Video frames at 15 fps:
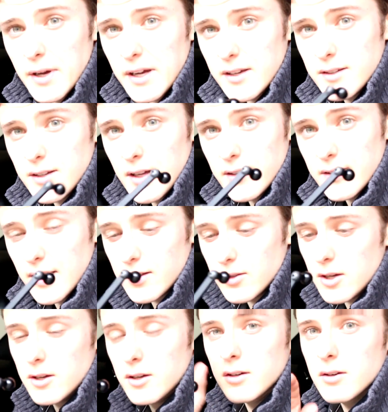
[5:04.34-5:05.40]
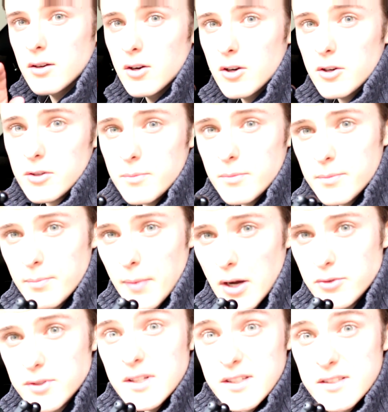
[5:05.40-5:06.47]
back in, and then our
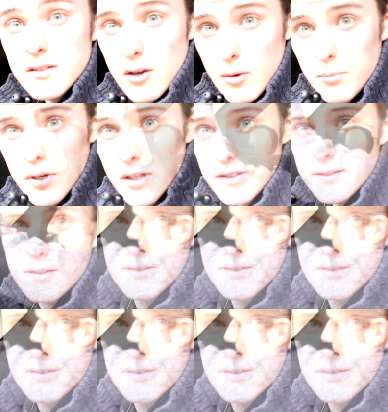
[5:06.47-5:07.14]
mount is complete.